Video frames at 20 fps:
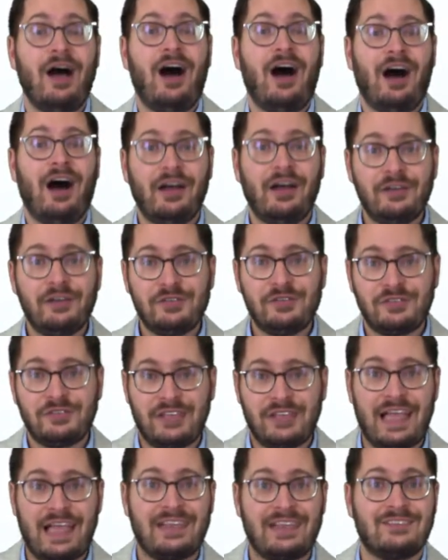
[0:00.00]

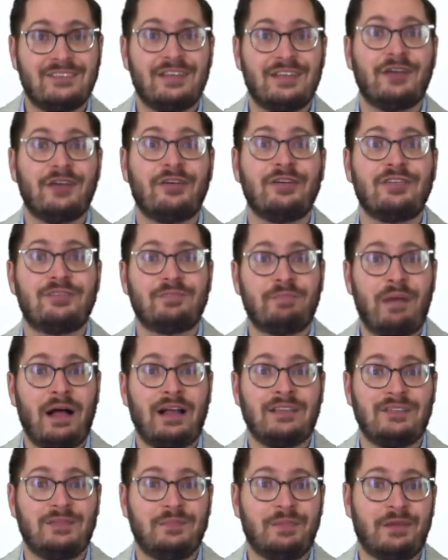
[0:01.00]
understands their
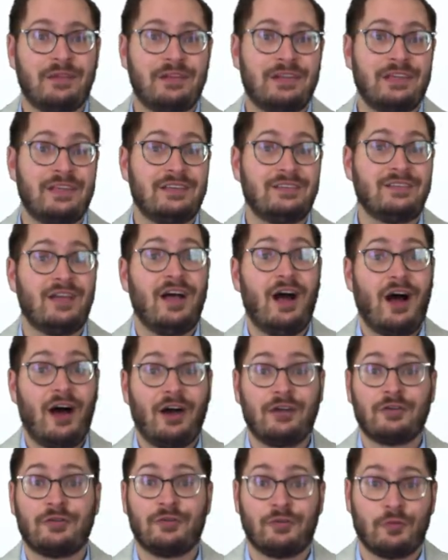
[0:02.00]
responsibilities
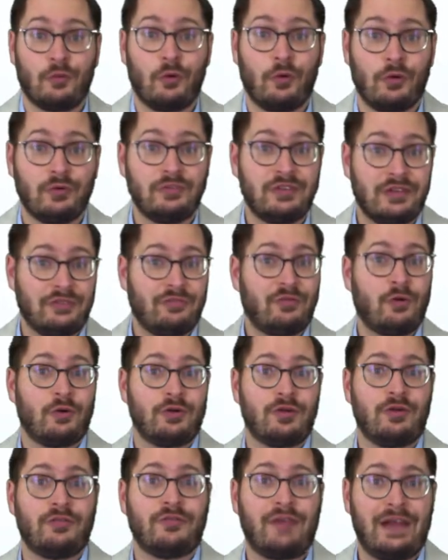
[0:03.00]
under the rules and for
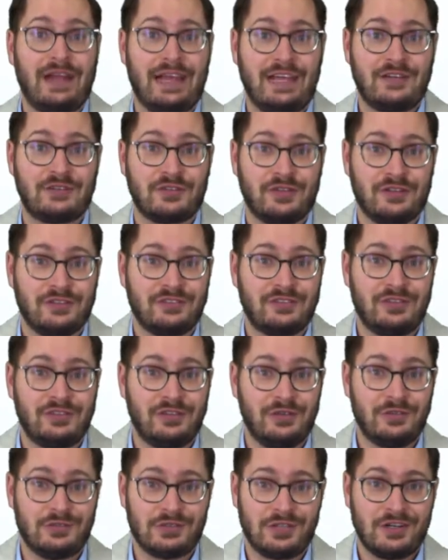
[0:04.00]
your financial
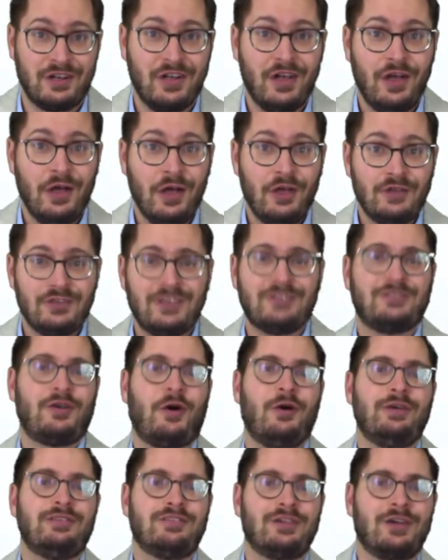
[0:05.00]
institution. So that's
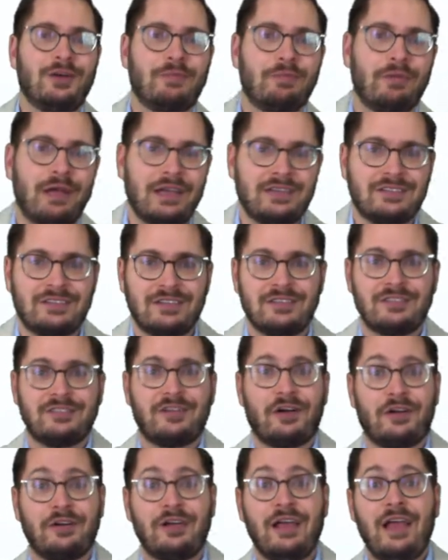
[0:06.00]
always a good place to
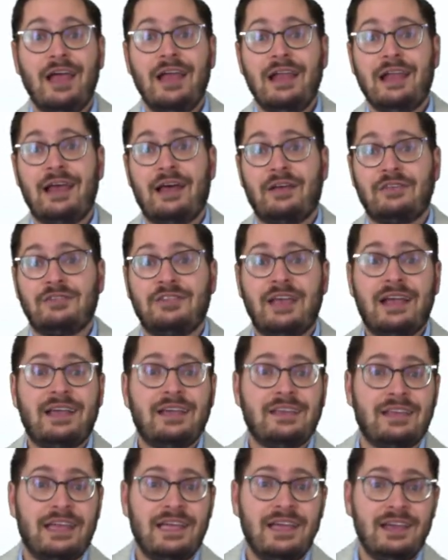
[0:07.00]
start. Now,
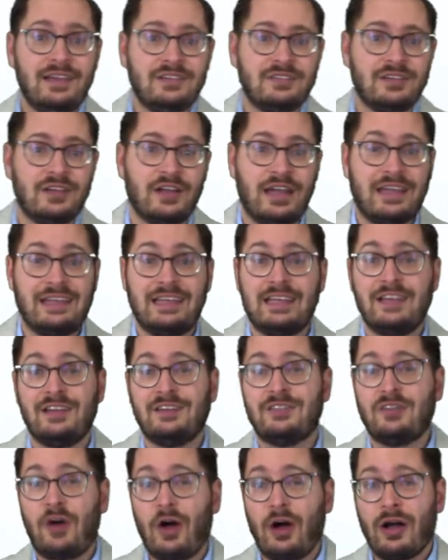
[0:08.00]
secondly, it's a good idea to
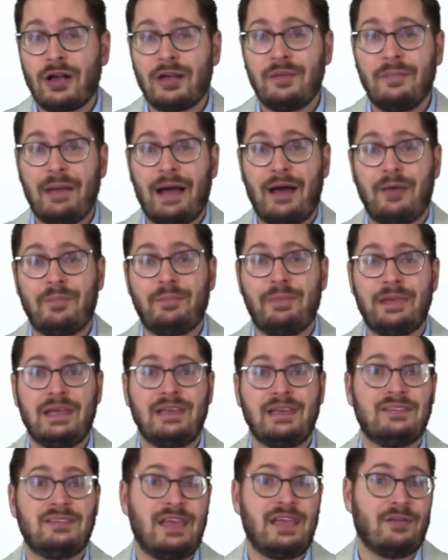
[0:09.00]
talk about
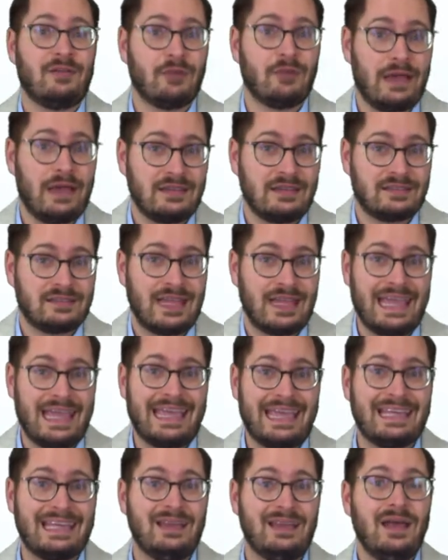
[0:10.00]
BSA risk
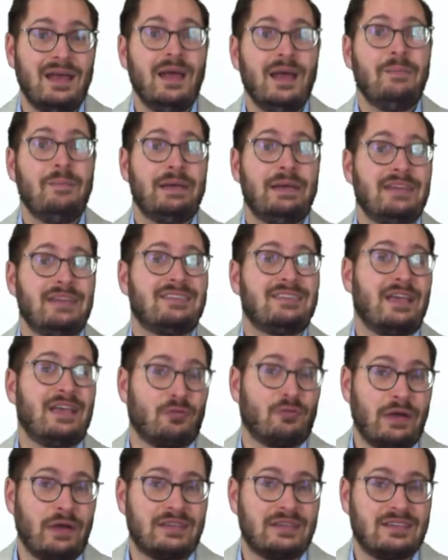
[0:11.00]
and BSA
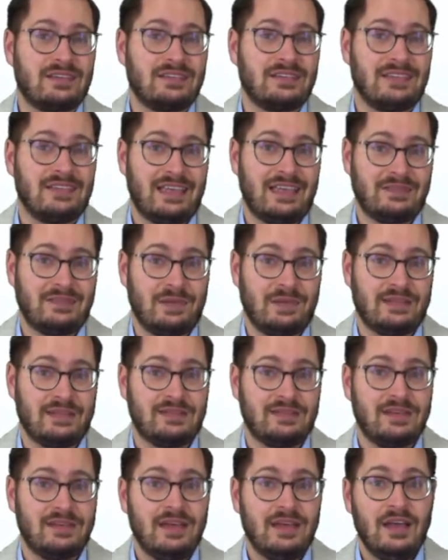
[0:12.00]
risk
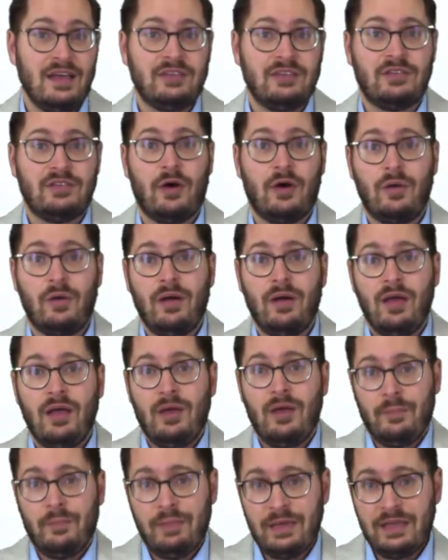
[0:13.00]
assessments. So
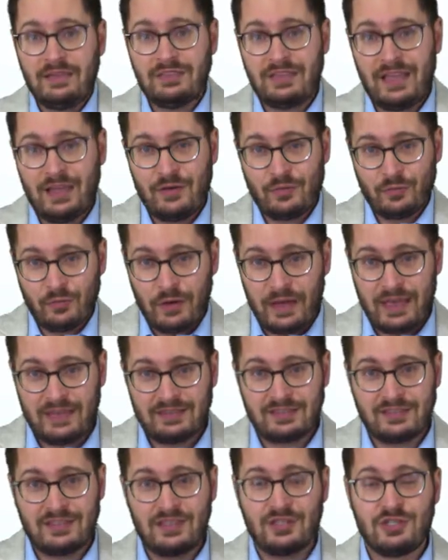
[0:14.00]
BSA
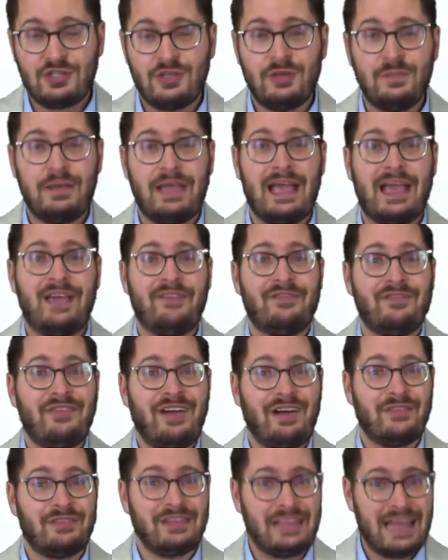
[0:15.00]
risk should be a
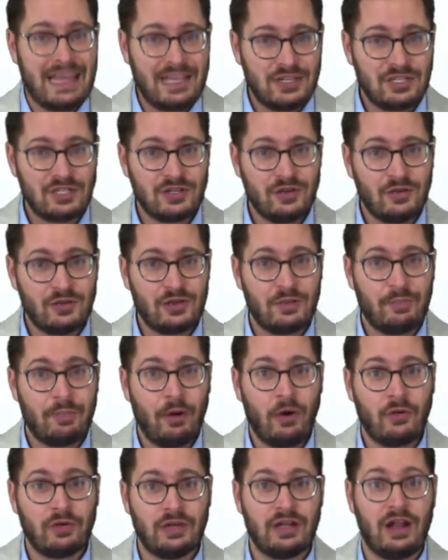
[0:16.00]
foundational
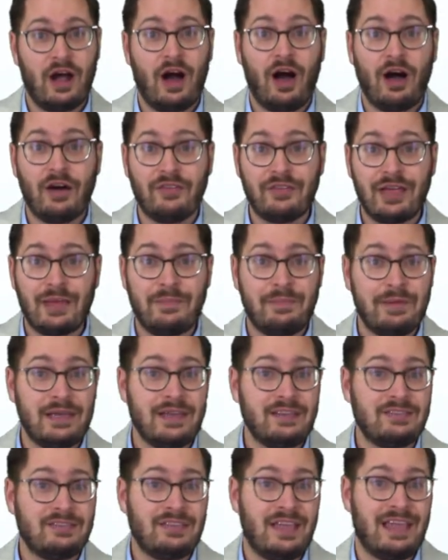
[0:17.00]
component of a
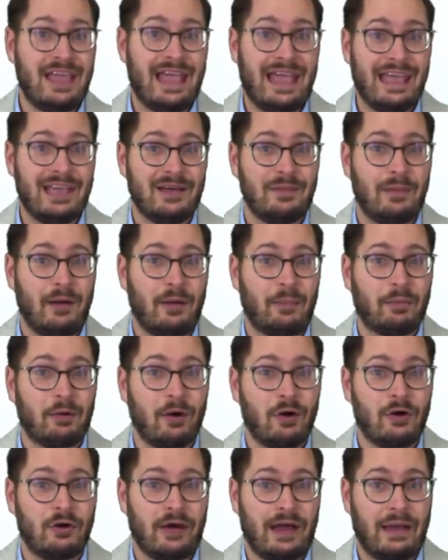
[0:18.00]
BSA AML
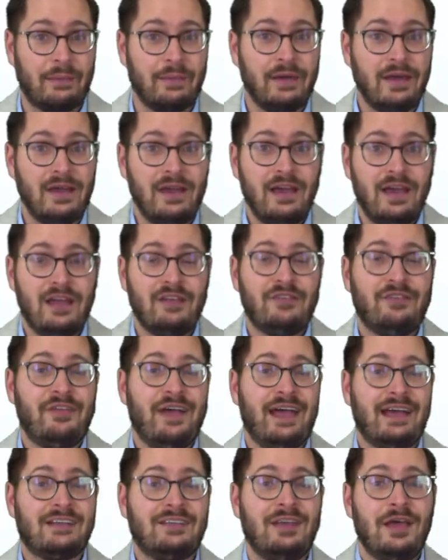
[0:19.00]
program. In
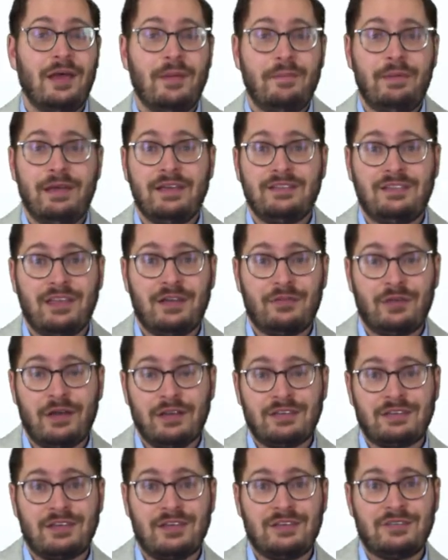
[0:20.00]
fact, BSA
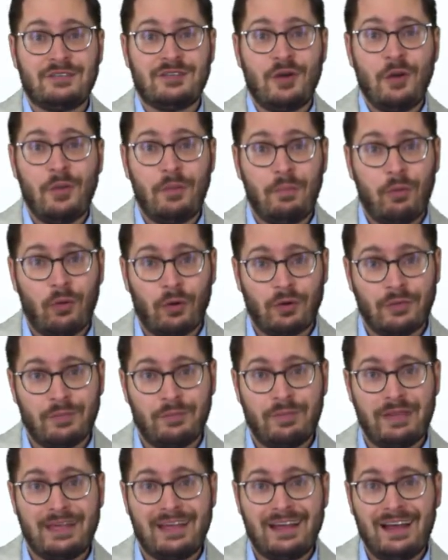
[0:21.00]
risk is so
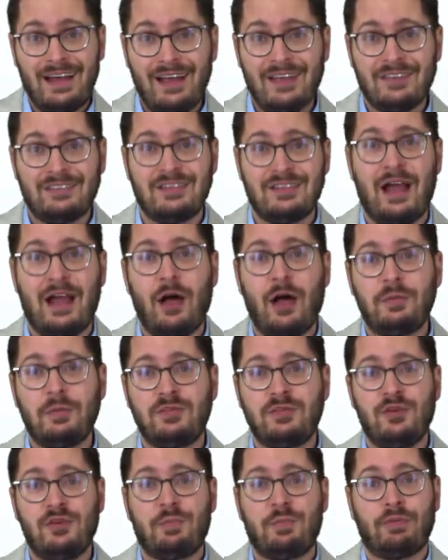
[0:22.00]
important because it
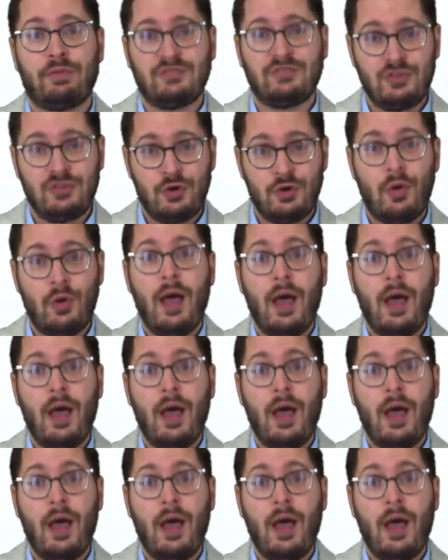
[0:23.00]
helps you to